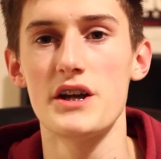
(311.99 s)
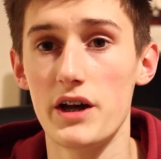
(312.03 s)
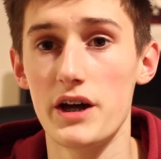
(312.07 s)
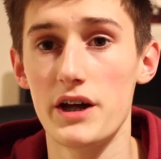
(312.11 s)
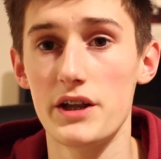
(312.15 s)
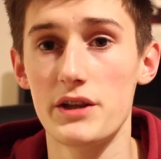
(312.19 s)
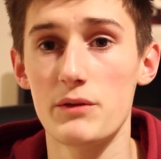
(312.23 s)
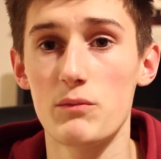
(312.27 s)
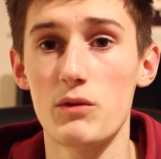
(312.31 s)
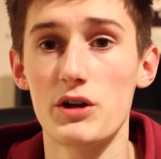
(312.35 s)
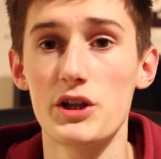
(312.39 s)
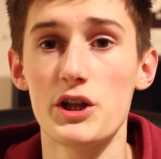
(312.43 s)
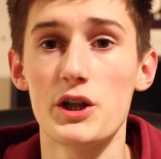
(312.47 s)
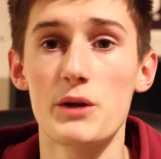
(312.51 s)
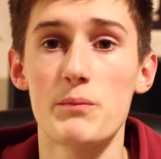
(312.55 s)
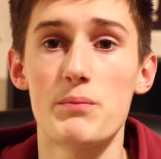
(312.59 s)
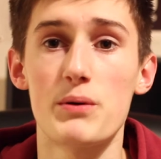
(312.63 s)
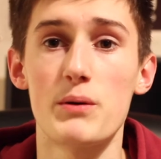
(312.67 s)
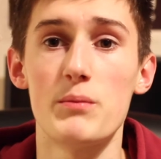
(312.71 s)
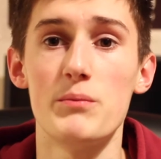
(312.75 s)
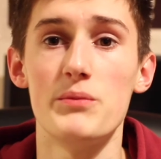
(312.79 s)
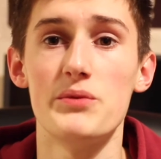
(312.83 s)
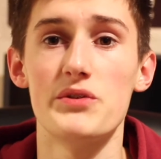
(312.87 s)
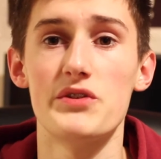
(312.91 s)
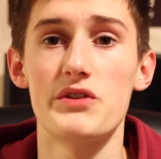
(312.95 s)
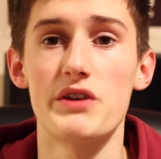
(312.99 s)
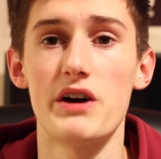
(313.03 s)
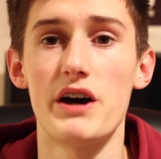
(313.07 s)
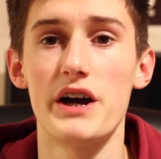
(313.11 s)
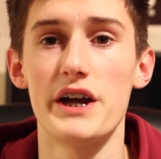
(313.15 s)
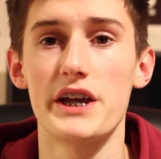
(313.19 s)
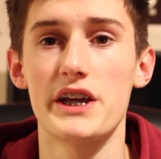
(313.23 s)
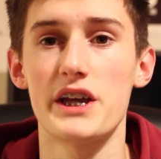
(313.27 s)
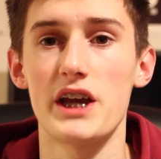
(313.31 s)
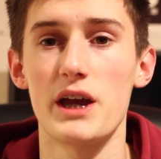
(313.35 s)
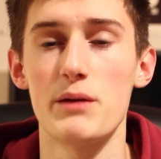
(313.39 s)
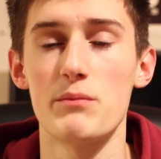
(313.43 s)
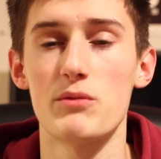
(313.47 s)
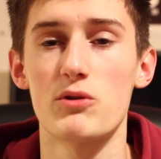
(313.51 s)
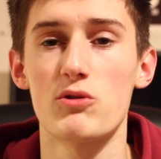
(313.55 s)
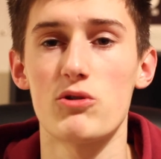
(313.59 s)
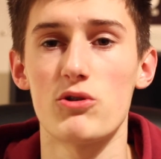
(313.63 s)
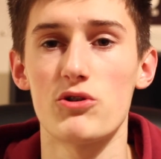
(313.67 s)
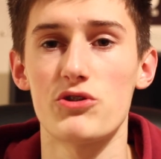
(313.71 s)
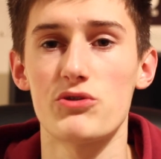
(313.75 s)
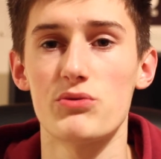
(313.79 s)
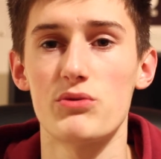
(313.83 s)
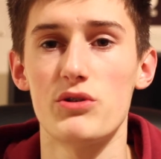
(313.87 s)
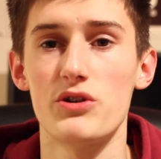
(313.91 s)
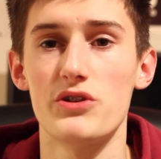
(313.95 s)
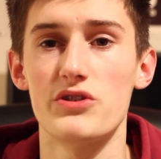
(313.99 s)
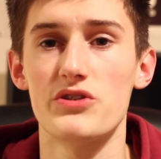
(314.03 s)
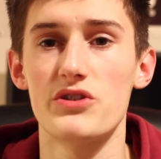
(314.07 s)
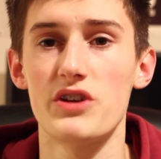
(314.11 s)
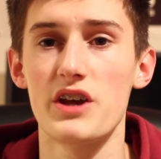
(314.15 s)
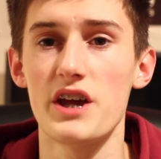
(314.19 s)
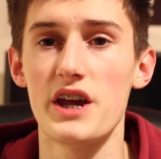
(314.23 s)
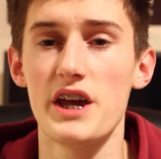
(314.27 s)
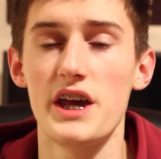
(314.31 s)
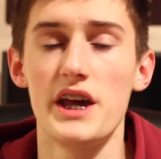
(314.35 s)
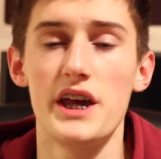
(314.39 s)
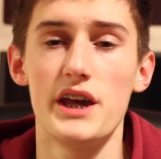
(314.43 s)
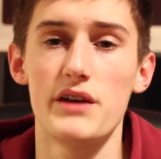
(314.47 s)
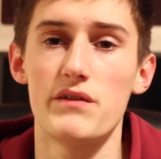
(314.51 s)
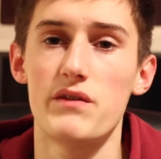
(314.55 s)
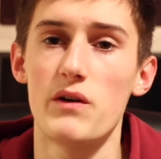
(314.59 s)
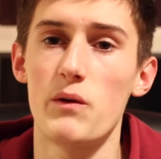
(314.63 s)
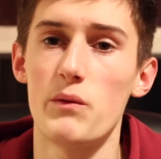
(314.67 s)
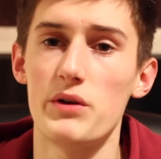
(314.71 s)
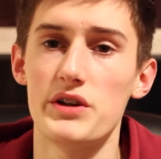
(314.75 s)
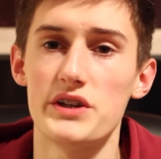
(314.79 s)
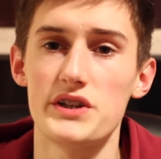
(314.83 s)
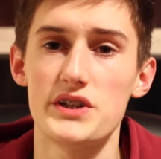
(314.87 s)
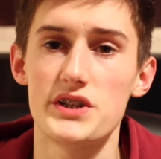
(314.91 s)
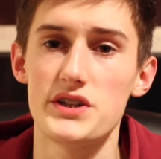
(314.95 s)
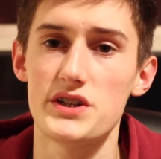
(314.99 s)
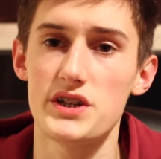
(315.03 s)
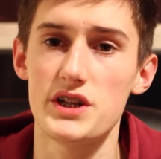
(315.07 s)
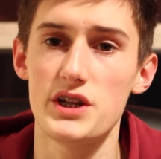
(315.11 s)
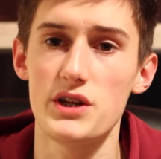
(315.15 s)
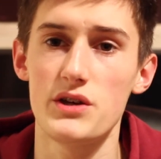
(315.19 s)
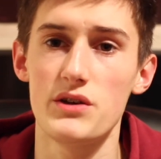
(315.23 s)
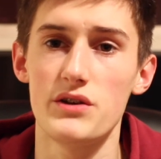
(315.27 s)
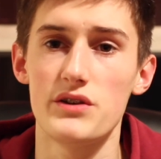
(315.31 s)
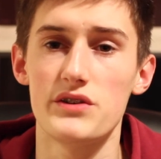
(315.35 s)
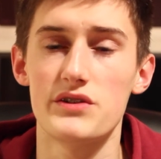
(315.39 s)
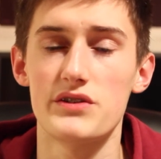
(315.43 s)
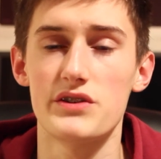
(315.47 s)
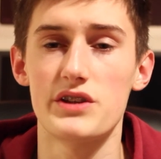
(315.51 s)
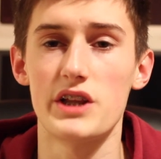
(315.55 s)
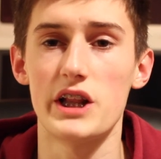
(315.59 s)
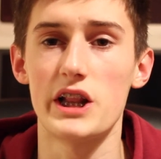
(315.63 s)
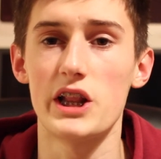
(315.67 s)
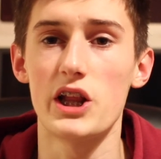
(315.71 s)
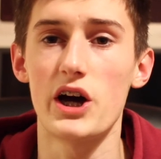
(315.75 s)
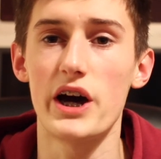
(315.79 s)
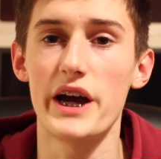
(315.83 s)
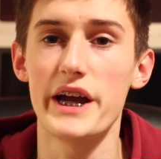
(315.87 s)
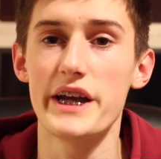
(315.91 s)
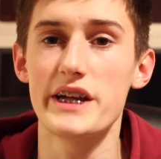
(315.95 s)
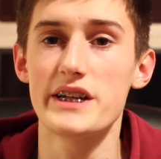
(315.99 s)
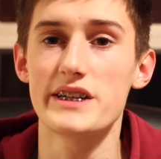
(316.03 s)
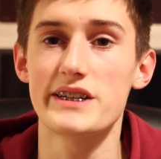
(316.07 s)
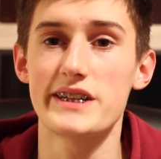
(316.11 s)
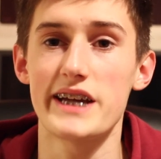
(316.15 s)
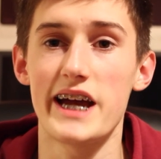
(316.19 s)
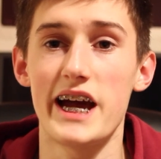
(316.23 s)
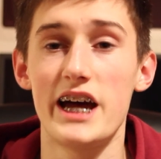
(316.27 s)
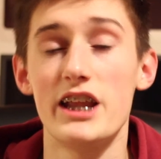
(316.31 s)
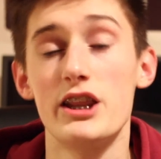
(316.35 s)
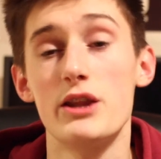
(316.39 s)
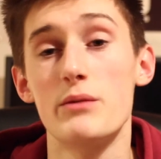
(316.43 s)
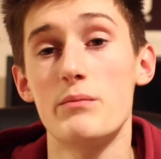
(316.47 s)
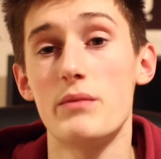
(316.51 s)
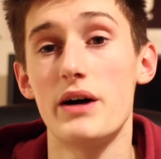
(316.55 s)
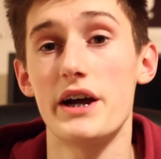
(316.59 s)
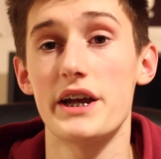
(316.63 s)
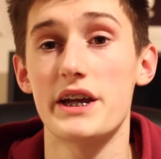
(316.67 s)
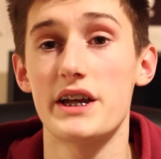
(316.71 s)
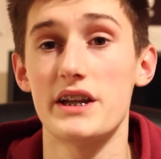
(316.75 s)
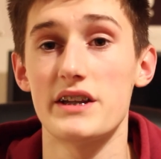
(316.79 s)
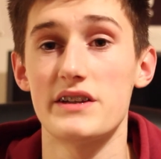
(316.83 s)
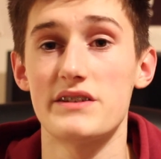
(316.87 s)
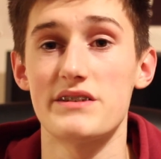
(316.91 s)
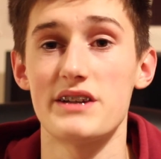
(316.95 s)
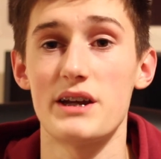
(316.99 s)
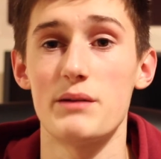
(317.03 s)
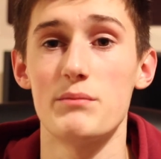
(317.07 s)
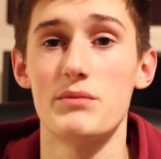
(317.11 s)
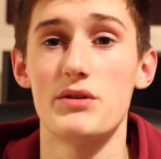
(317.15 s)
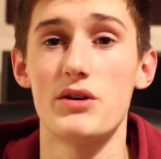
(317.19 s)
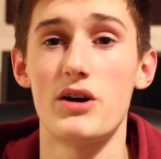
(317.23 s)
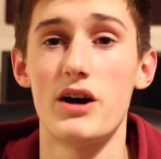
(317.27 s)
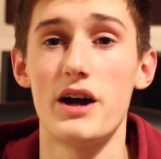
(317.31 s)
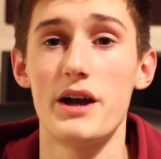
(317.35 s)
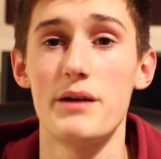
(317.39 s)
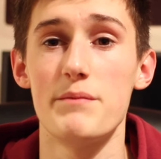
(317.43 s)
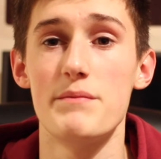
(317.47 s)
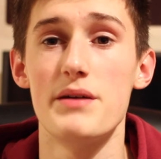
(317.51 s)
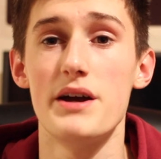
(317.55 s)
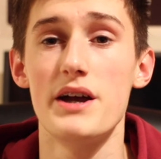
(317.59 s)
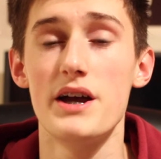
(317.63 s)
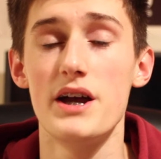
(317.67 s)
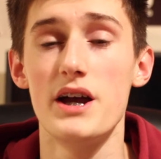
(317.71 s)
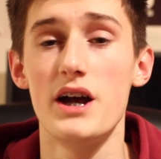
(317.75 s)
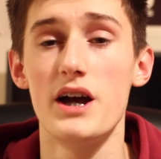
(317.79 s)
One of the problems that I came across was if I wanted to use the light and the mic at the same time,